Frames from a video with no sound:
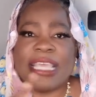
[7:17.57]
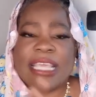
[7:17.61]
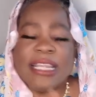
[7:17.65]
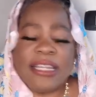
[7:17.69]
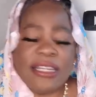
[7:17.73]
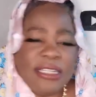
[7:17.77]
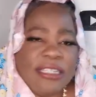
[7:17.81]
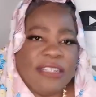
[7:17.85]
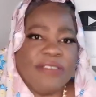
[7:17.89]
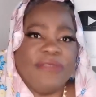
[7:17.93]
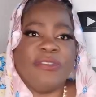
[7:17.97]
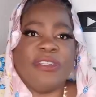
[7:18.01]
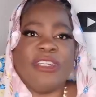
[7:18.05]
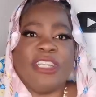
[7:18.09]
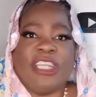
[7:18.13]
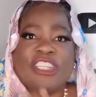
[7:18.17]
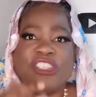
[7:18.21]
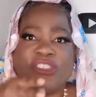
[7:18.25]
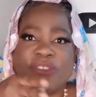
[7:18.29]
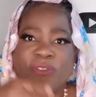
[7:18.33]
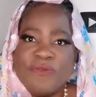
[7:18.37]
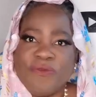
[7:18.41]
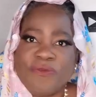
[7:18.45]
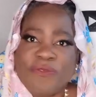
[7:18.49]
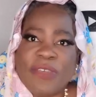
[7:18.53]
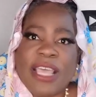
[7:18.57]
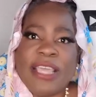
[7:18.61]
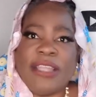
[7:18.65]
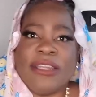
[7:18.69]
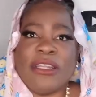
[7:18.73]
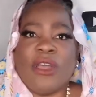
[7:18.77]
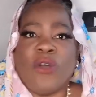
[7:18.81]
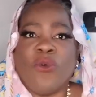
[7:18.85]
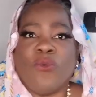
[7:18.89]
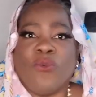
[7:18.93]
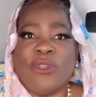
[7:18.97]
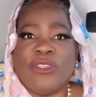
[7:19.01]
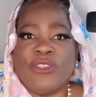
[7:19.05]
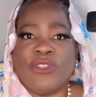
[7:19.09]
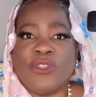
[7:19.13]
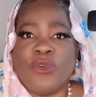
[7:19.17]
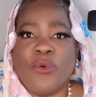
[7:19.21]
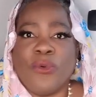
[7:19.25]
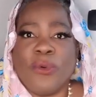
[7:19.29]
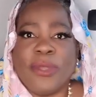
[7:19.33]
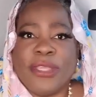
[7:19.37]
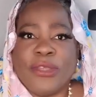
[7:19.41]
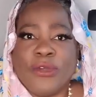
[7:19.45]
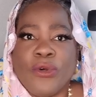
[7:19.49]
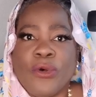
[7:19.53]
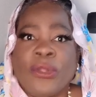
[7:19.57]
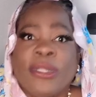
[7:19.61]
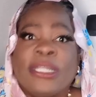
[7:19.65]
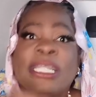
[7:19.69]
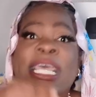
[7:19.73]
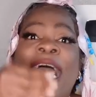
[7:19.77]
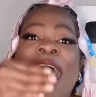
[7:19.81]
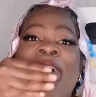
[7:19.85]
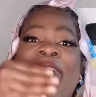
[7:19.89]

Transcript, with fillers: Get a divination, find out what's going on,